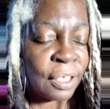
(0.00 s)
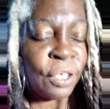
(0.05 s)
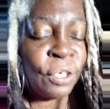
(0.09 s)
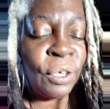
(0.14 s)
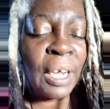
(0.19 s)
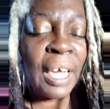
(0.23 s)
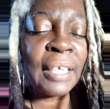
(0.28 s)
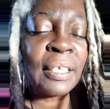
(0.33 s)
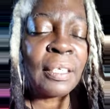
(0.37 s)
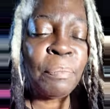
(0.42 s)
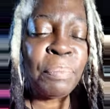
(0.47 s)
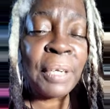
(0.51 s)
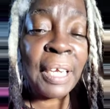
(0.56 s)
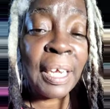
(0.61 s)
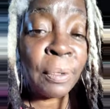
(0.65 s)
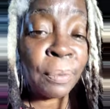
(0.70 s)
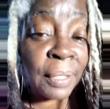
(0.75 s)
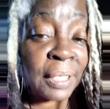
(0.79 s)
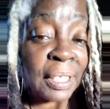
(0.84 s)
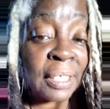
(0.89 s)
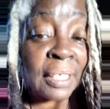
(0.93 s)
You like to
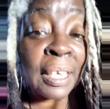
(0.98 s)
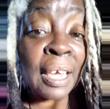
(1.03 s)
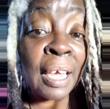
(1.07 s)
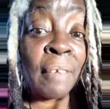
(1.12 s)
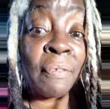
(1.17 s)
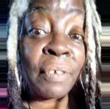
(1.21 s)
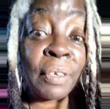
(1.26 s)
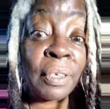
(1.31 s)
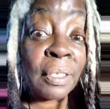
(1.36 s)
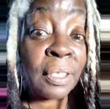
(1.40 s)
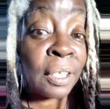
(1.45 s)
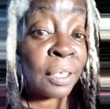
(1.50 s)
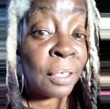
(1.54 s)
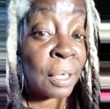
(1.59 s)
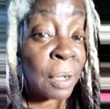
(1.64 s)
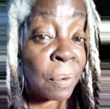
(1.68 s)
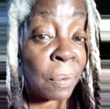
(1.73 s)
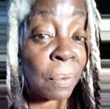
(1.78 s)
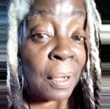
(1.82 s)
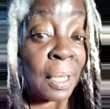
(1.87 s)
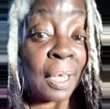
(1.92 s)
play with the devil? You
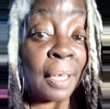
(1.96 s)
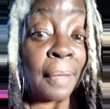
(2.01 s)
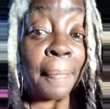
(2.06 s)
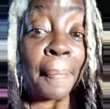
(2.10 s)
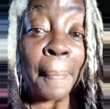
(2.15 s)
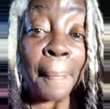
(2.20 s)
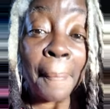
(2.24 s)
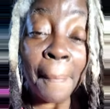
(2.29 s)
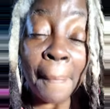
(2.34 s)
know what?